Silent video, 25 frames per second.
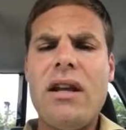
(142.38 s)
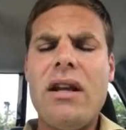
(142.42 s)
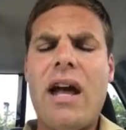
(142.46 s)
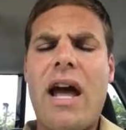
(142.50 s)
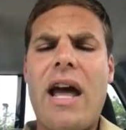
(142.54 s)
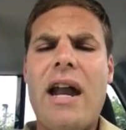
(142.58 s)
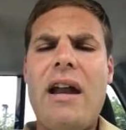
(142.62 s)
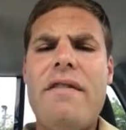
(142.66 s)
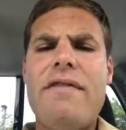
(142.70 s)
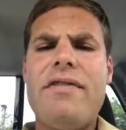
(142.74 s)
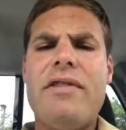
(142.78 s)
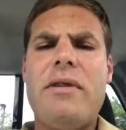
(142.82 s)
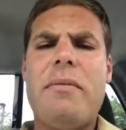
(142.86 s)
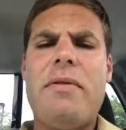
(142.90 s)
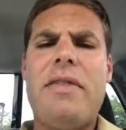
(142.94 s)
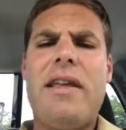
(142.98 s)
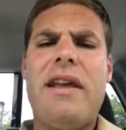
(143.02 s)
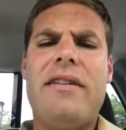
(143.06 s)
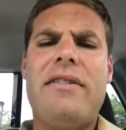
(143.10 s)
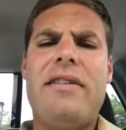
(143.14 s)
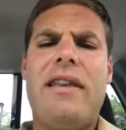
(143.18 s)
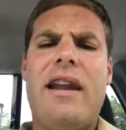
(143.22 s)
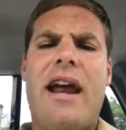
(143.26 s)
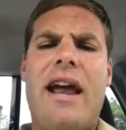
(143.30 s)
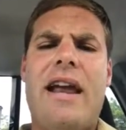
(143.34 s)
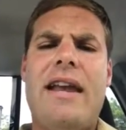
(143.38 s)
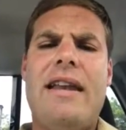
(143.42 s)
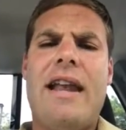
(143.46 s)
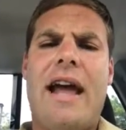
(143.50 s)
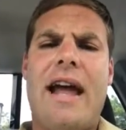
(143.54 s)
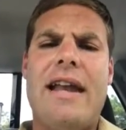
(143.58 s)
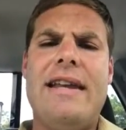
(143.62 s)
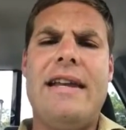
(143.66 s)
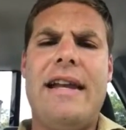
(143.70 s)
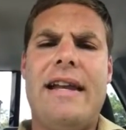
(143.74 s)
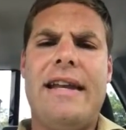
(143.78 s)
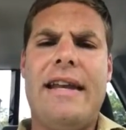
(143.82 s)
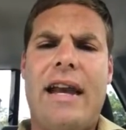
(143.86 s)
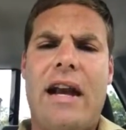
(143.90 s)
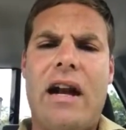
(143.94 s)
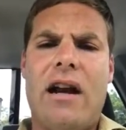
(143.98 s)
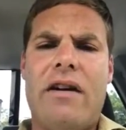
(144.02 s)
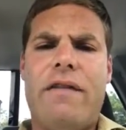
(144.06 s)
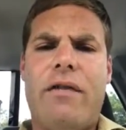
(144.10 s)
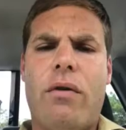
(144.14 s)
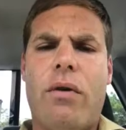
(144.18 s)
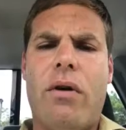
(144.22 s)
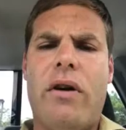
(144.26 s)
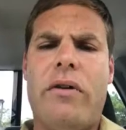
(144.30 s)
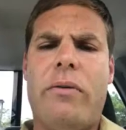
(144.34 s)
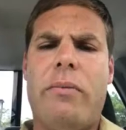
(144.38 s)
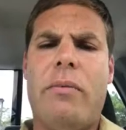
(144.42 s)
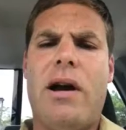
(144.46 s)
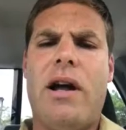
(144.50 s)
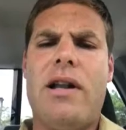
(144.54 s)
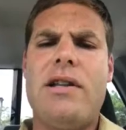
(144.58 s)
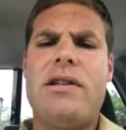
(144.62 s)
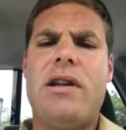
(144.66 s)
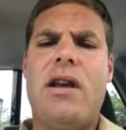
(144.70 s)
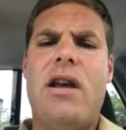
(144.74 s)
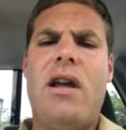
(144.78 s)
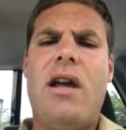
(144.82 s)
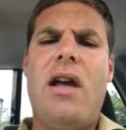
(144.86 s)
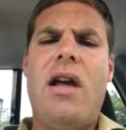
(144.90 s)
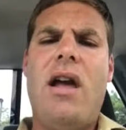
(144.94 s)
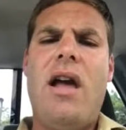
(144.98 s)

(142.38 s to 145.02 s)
Kind of some things that I didn't care for as much.